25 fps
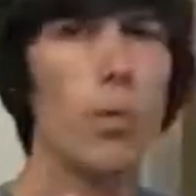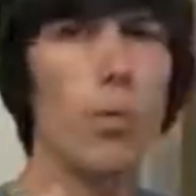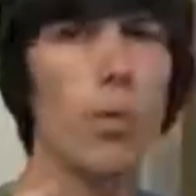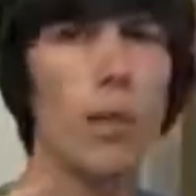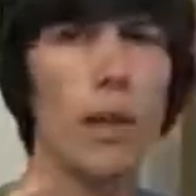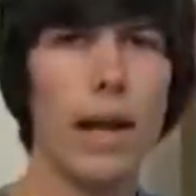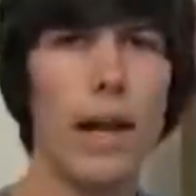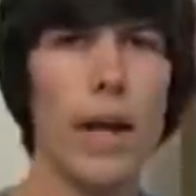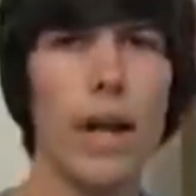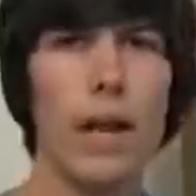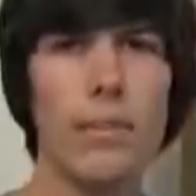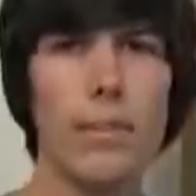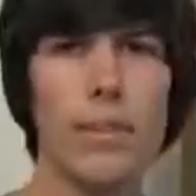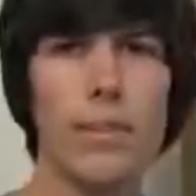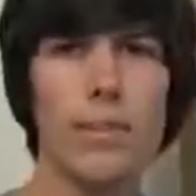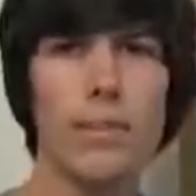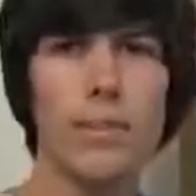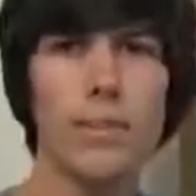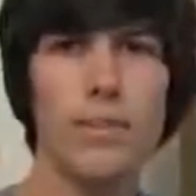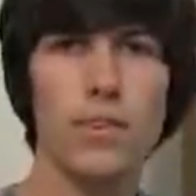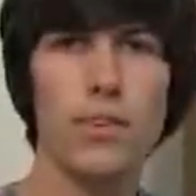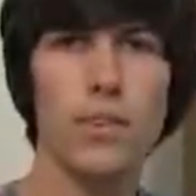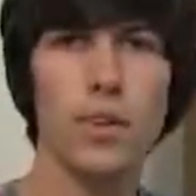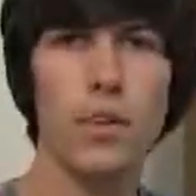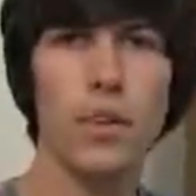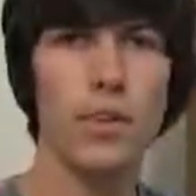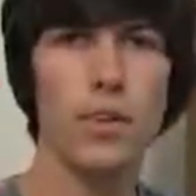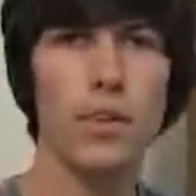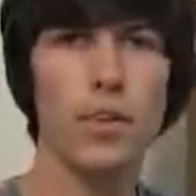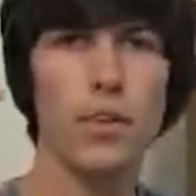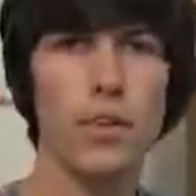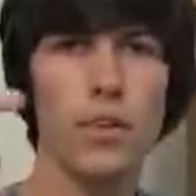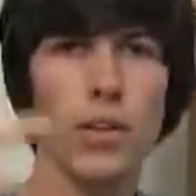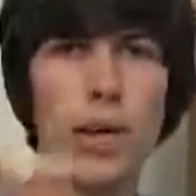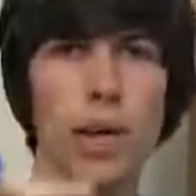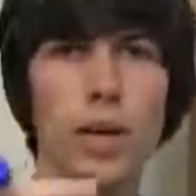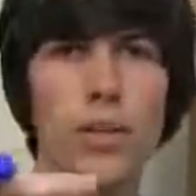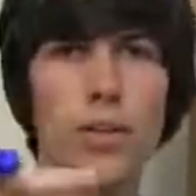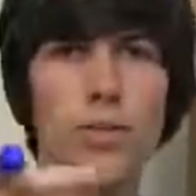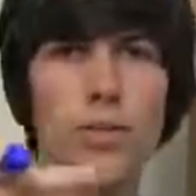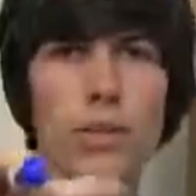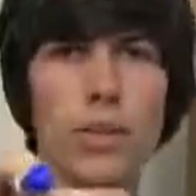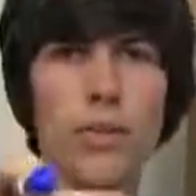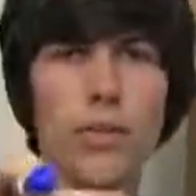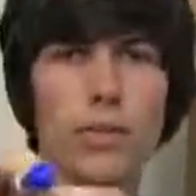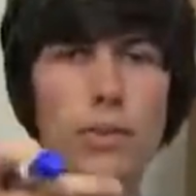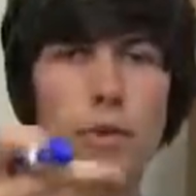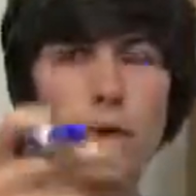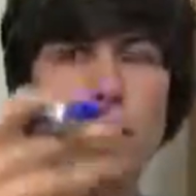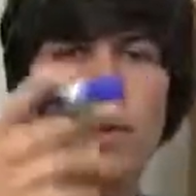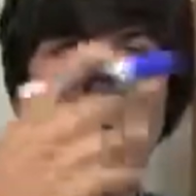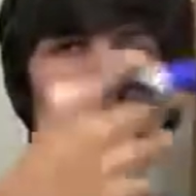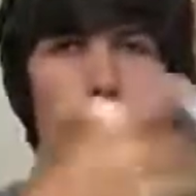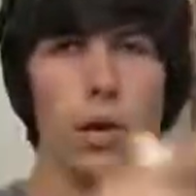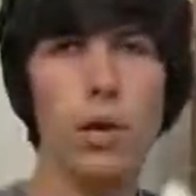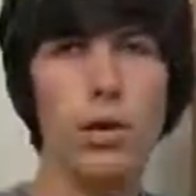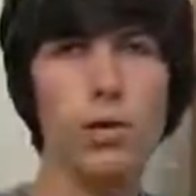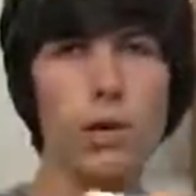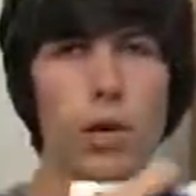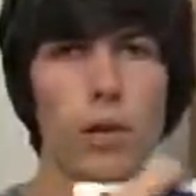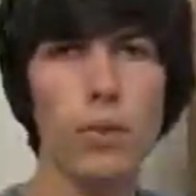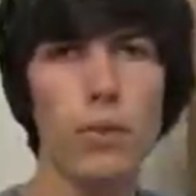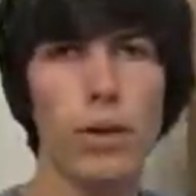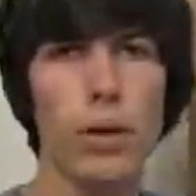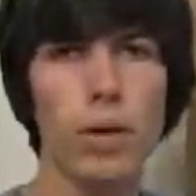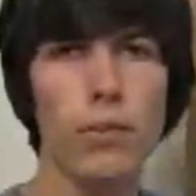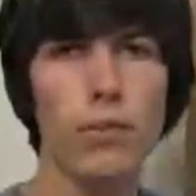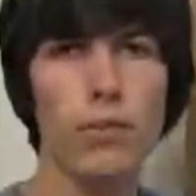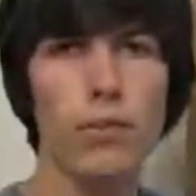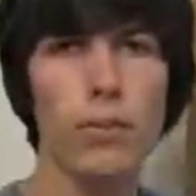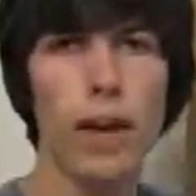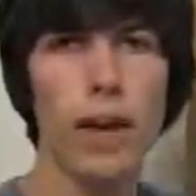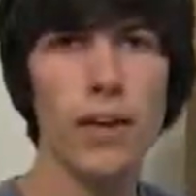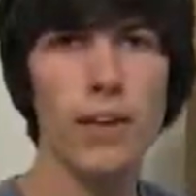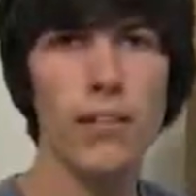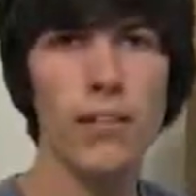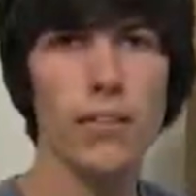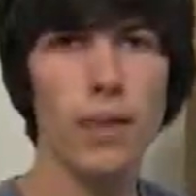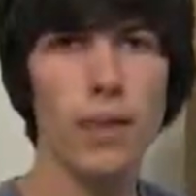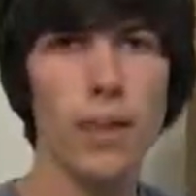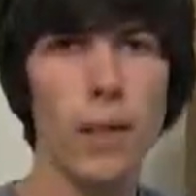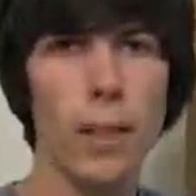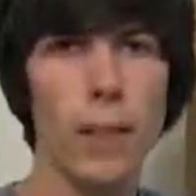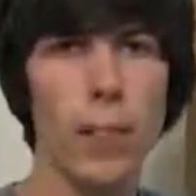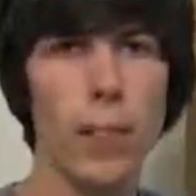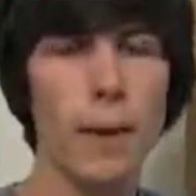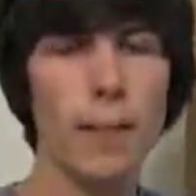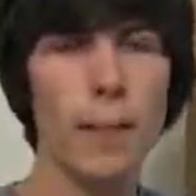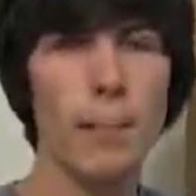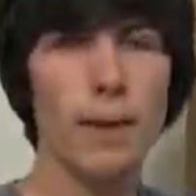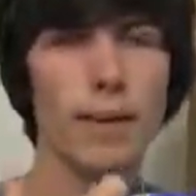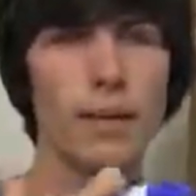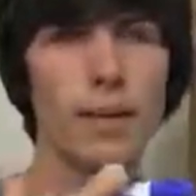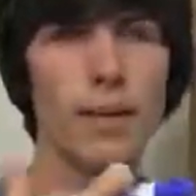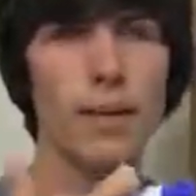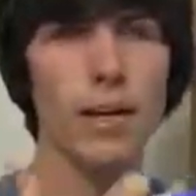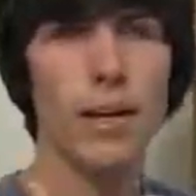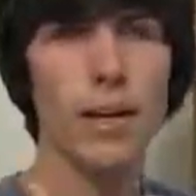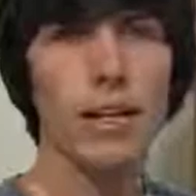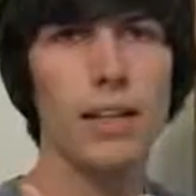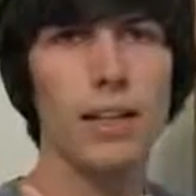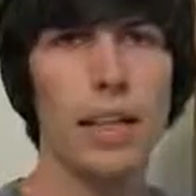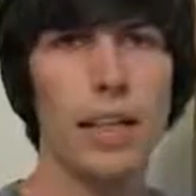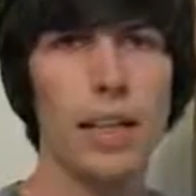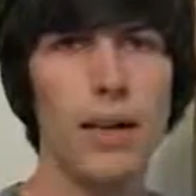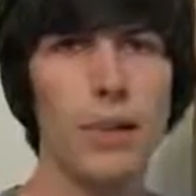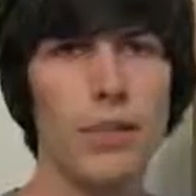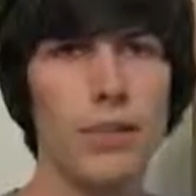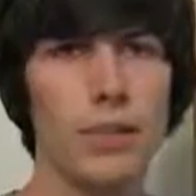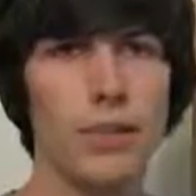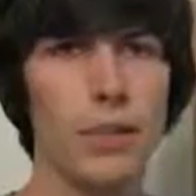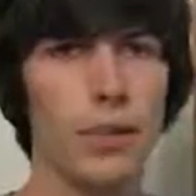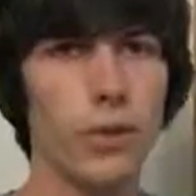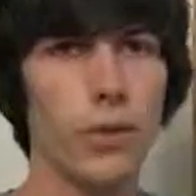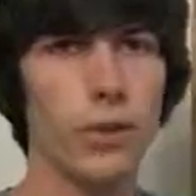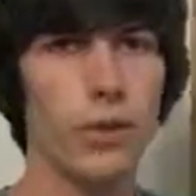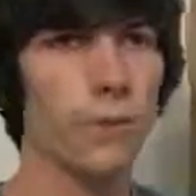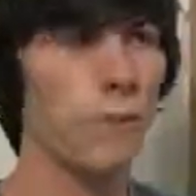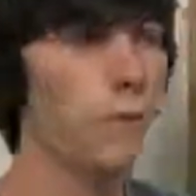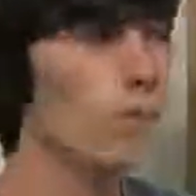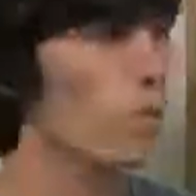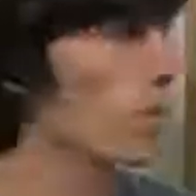What happens is your tires in the front want to rotate faster, but they're not allowed to